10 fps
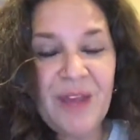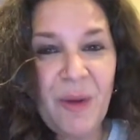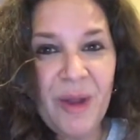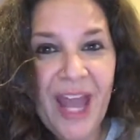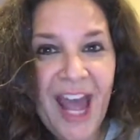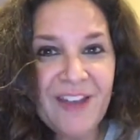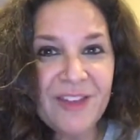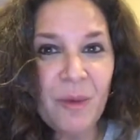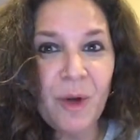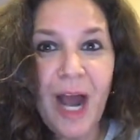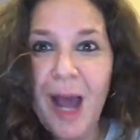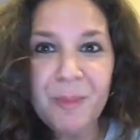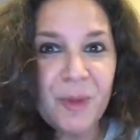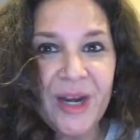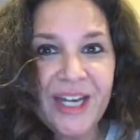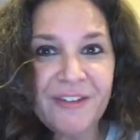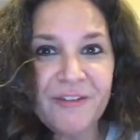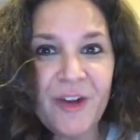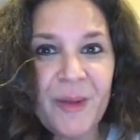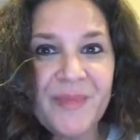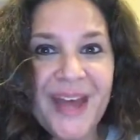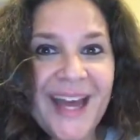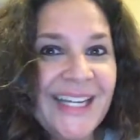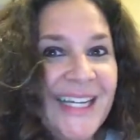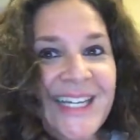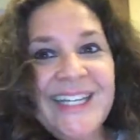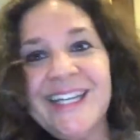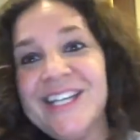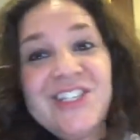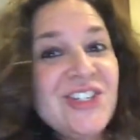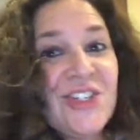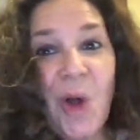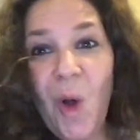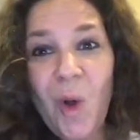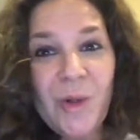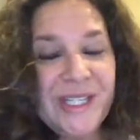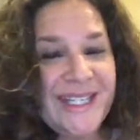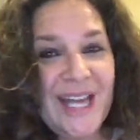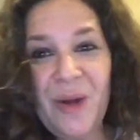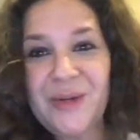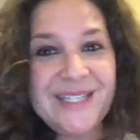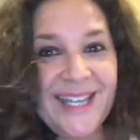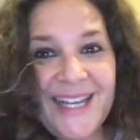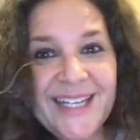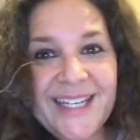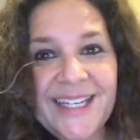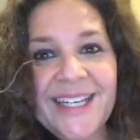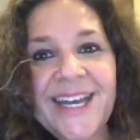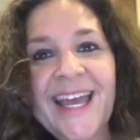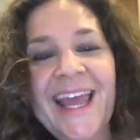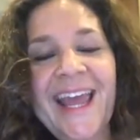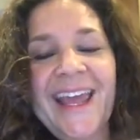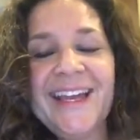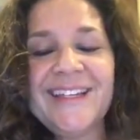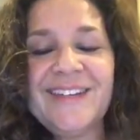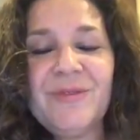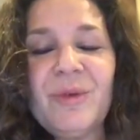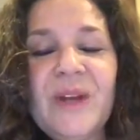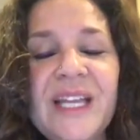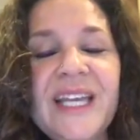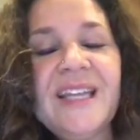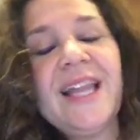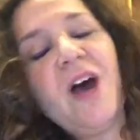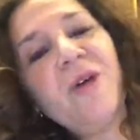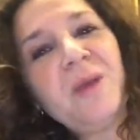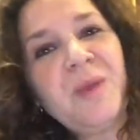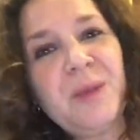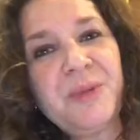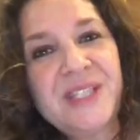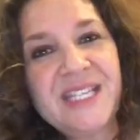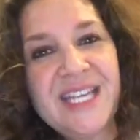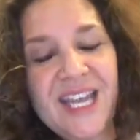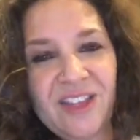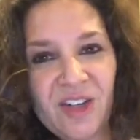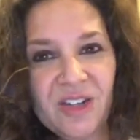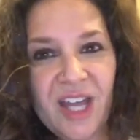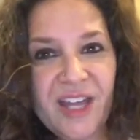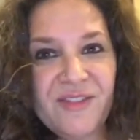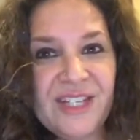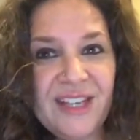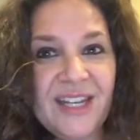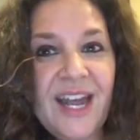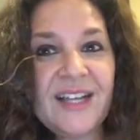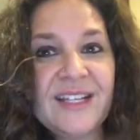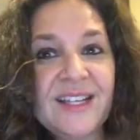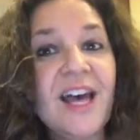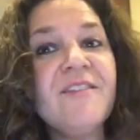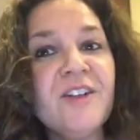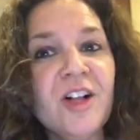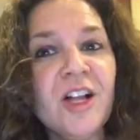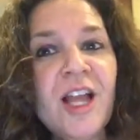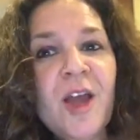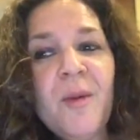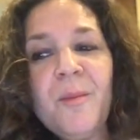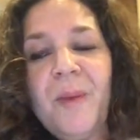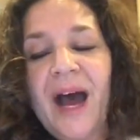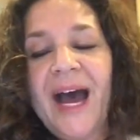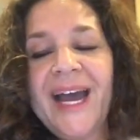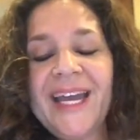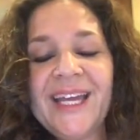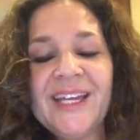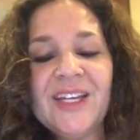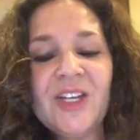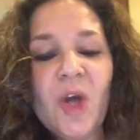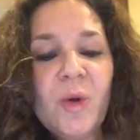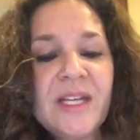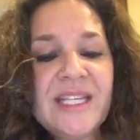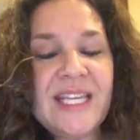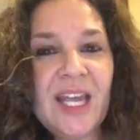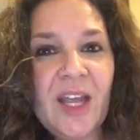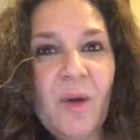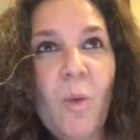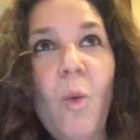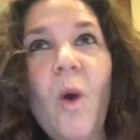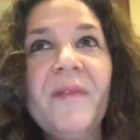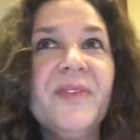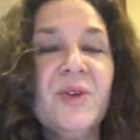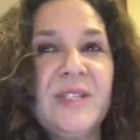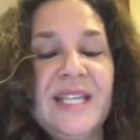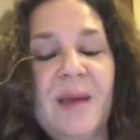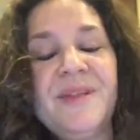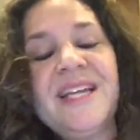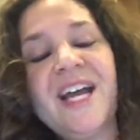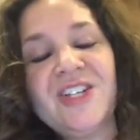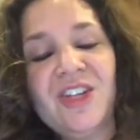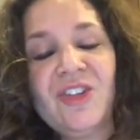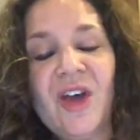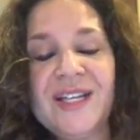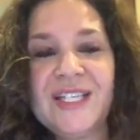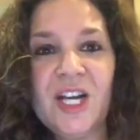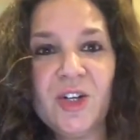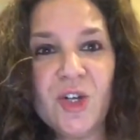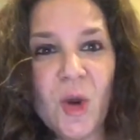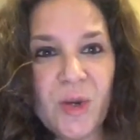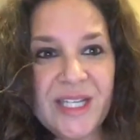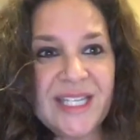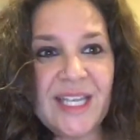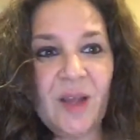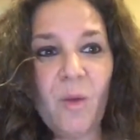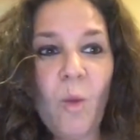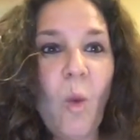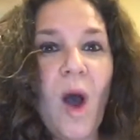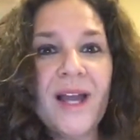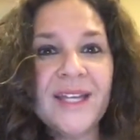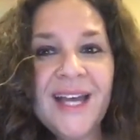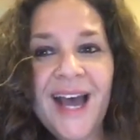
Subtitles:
that we have that we're operating from that is just old, it's outdated, and really allowing people to take their life to the next level by noticing what those sabotaging thoughts are, noticing what